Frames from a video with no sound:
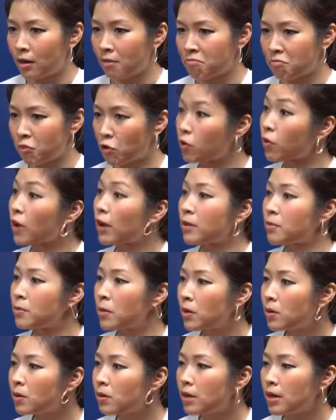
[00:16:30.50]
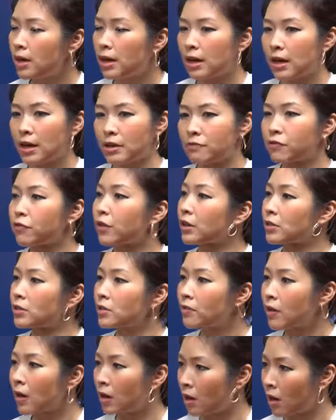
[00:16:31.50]
credible in front of
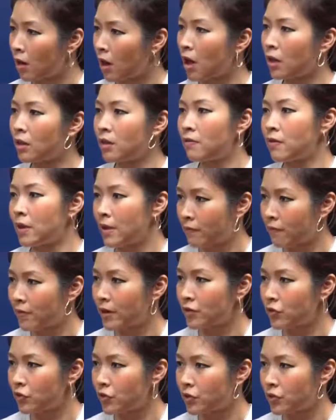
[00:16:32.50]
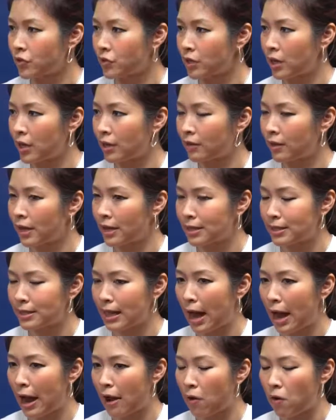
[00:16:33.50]
a lot of investors, and that's
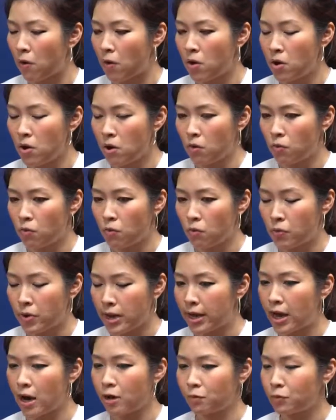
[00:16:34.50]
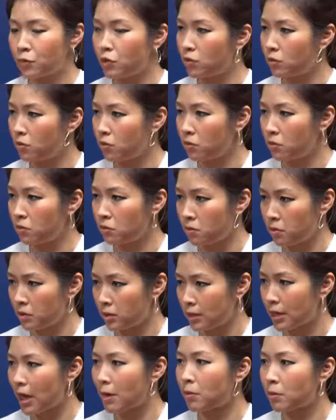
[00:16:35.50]
how when we come to
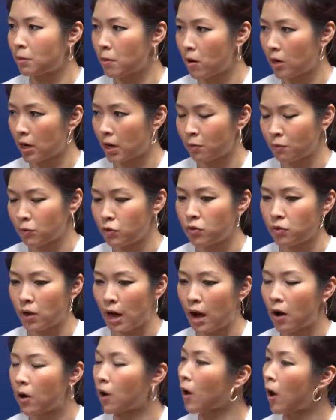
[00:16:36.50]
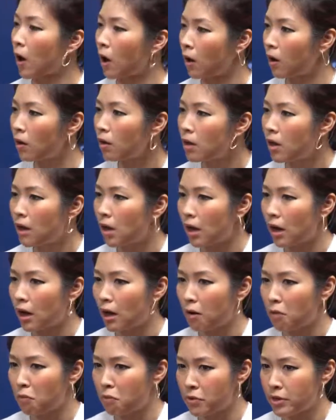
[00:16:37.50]
Cyberpod, come to Hong Kong,
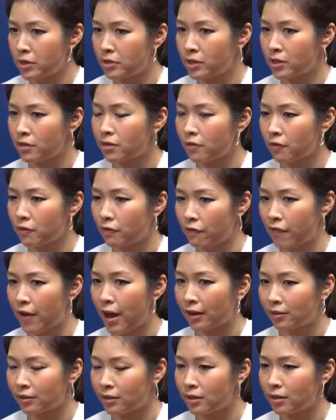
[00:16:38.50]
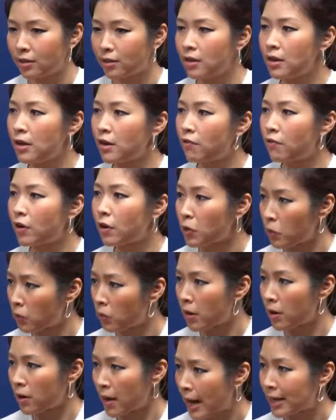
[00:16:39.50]
we did the founding very
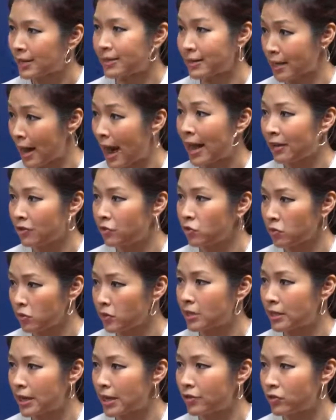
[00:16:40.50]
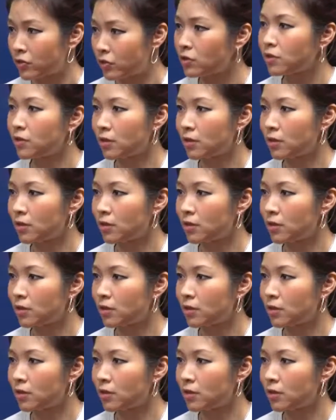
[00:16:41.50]
well at the angel stage.